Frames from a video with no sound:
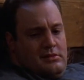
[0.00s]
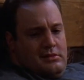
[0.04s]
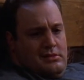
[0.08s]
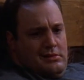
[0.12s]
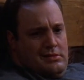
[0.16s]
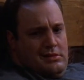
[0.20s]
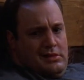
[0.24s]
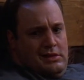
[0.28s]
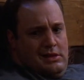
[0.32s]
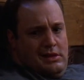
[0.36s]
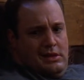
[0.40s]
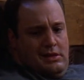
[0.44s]

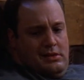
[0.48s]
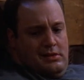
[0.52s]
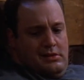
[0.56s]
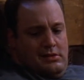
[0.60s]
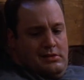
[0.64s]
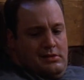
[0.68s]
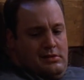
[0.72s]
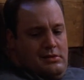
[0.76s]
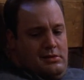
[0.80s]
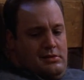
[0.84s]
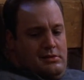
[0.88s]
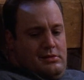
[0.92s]
Really?
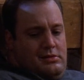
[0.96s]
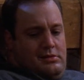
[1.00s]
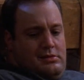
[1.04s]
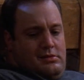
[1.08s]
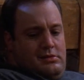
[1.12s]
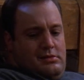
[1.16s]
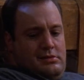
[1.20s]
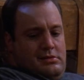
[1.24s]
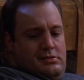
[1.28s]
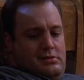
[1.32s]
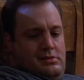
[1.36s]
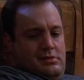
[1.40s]
Yeah.
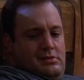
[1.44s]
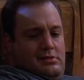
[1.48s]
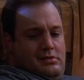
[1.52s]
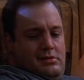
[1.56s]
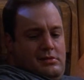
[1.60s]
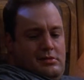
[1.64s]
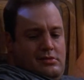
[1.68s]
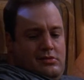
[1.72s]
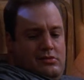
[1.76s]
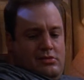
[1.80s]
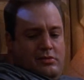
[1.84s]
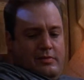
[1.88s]

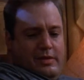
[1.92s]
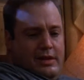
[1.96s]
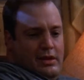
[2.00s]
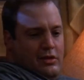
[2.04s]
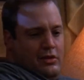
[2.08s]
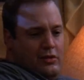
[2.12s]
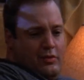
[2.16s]
Call me at